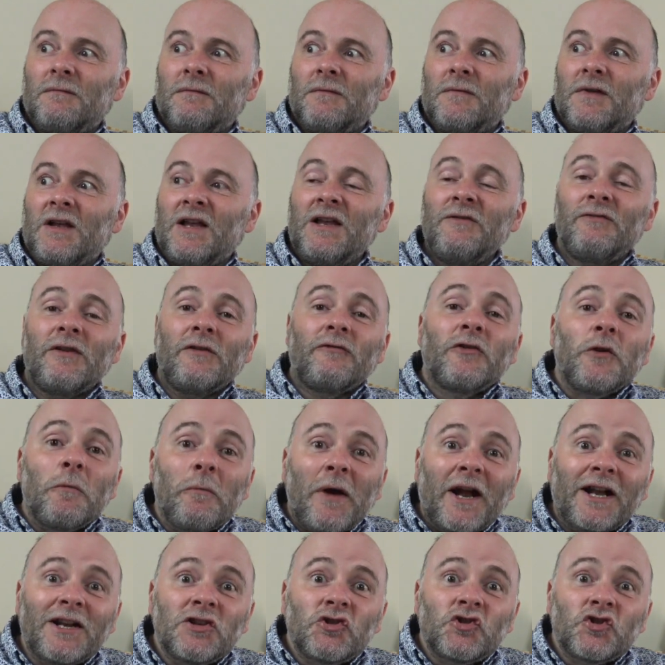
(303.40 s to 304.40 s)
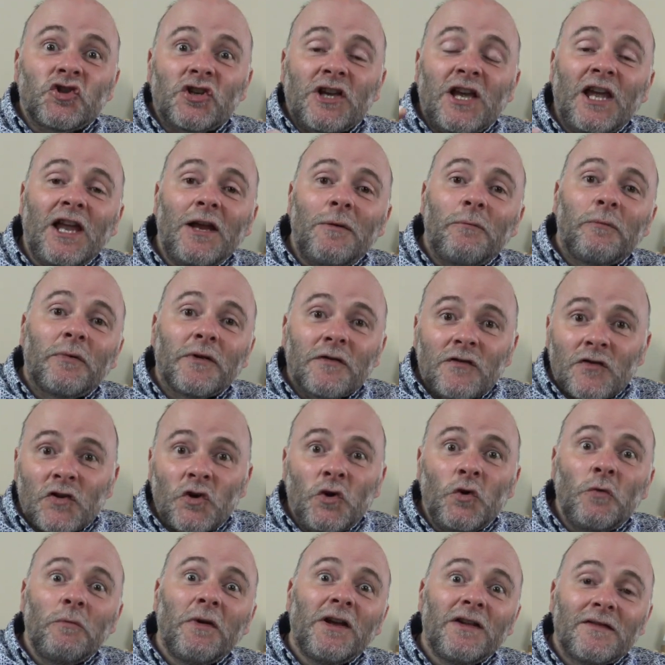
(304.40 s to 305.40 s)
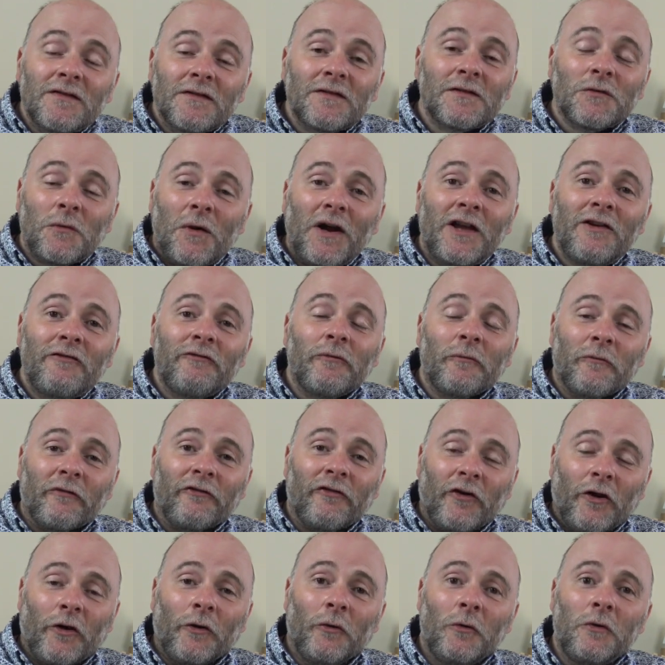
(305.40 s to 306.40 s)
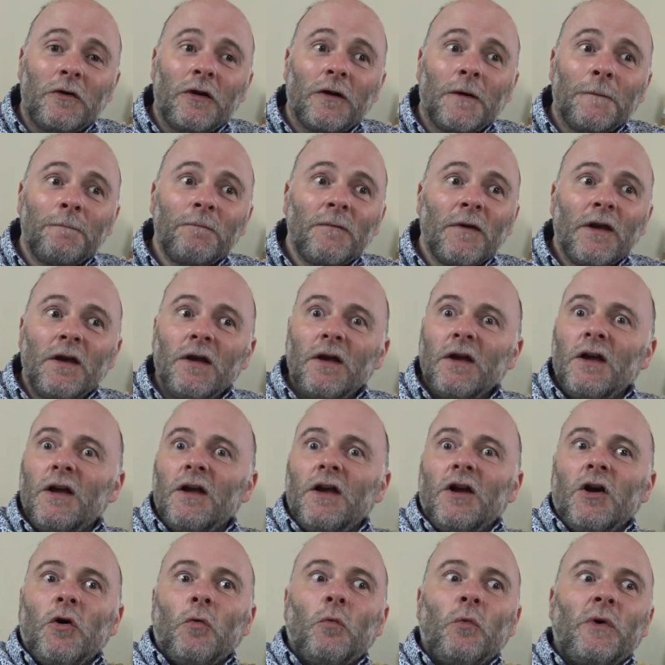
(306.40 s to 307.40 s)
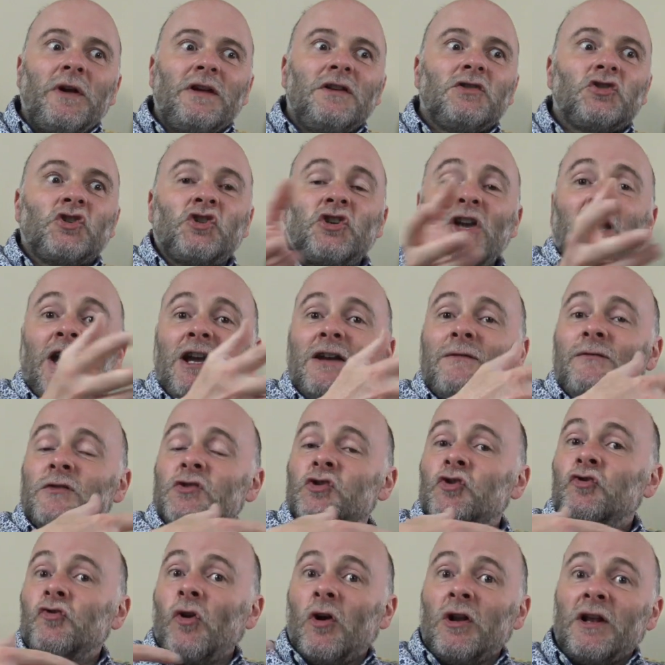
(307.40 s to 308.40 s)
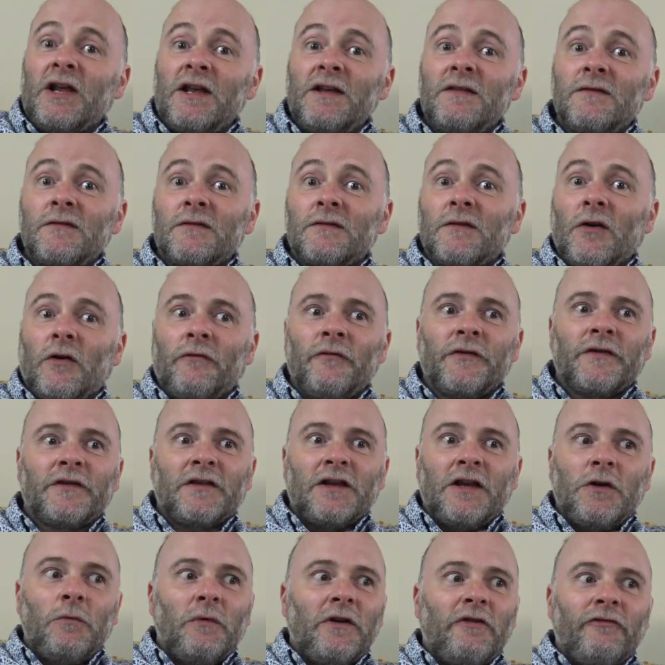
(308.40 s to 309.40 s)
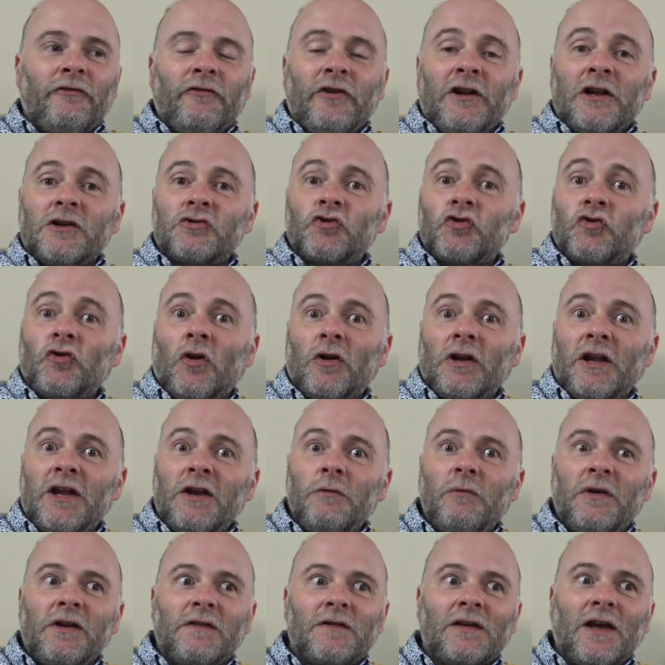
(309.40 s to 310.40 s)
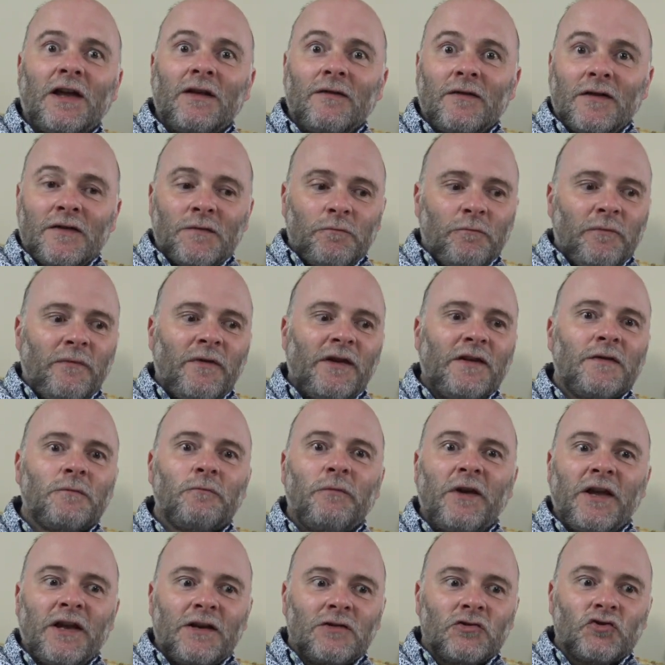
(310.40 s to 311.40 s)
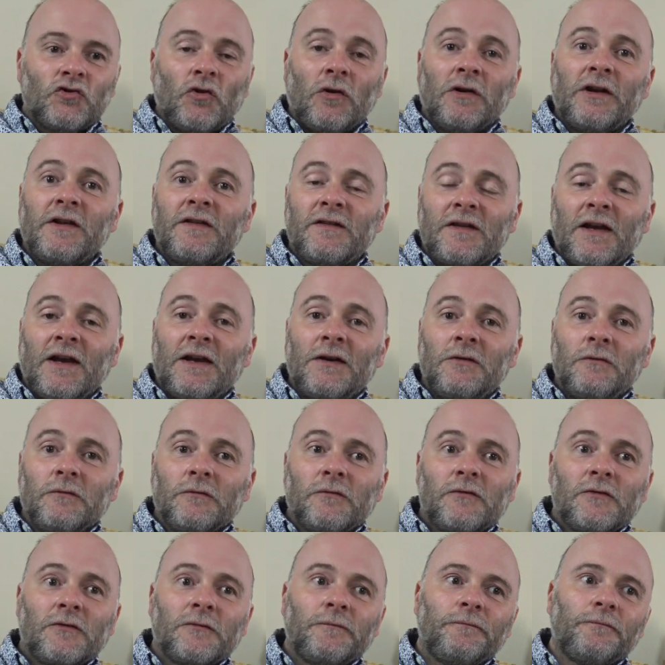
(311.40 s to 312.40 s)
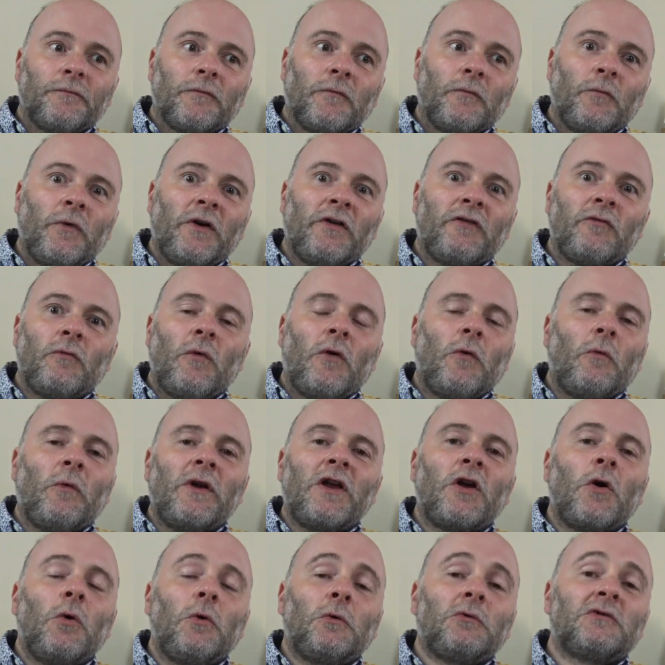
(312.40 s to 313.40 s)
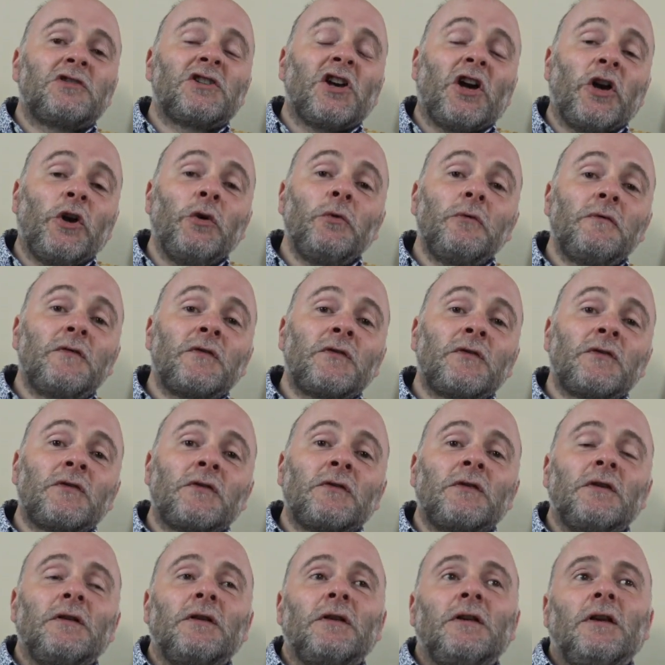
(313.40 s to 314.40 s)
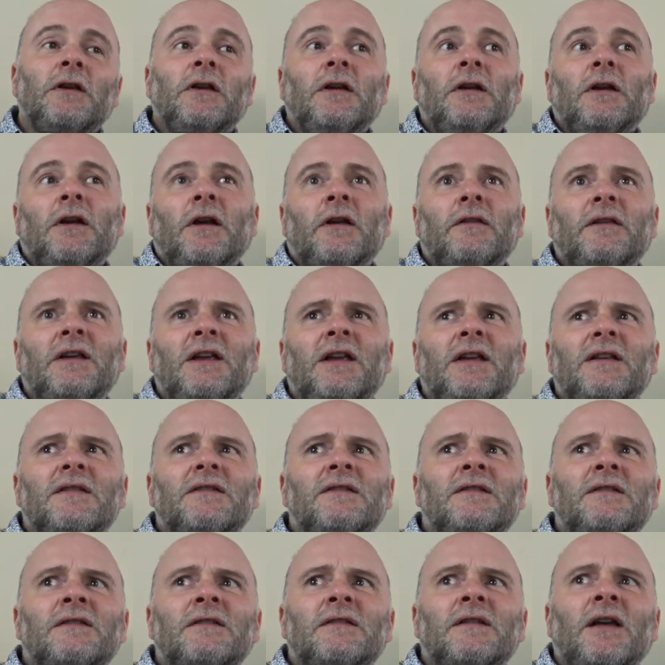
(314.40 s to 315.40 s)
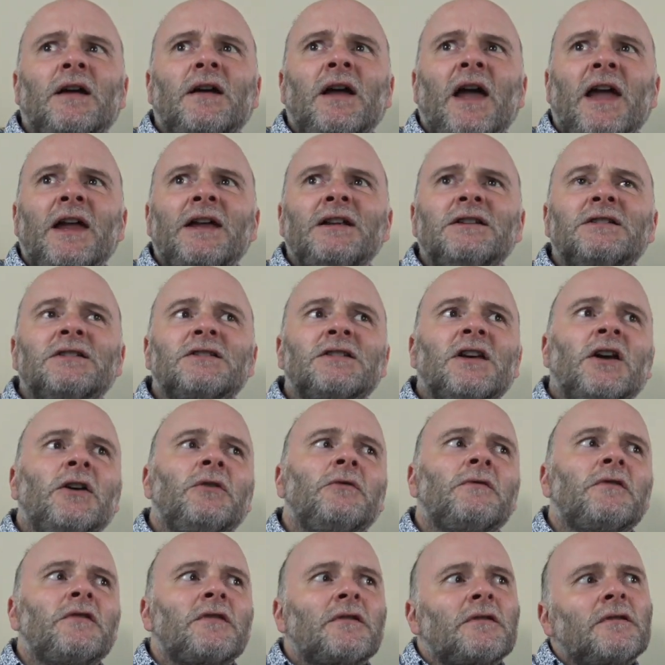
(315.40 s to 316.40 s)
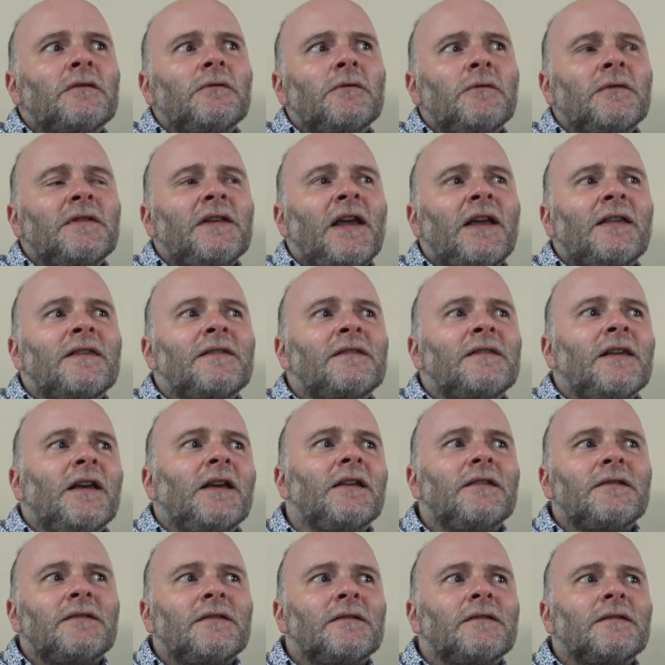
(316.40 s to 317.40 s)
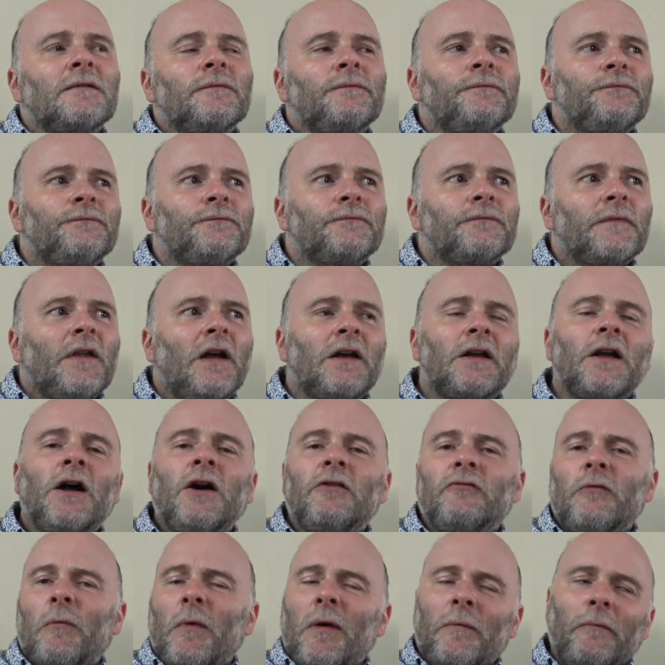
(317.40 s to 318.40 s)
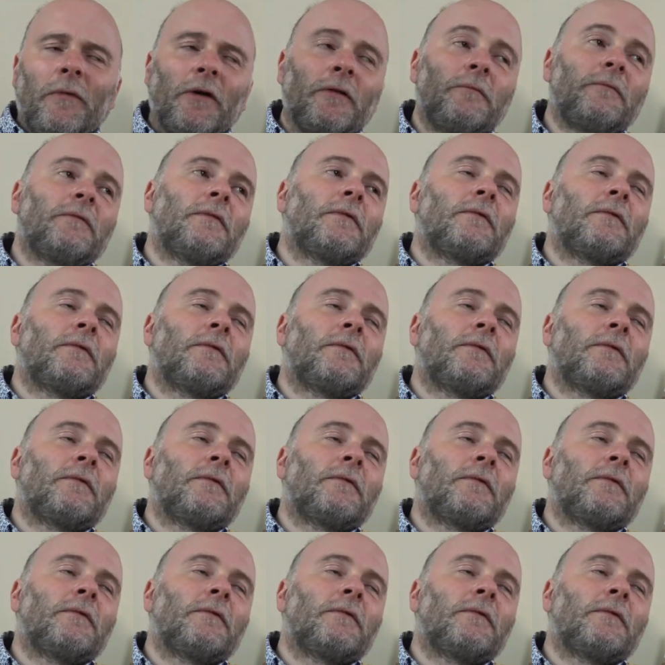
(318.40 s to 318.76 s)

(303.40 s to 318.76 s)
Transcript: even if you manage to keep 2 metres away from folk, we share the trolleys. Obviously, we fill a trolley, we take these big trolleys out with what we call totes. I think it's 8 totes. Was it 6? I can't remember.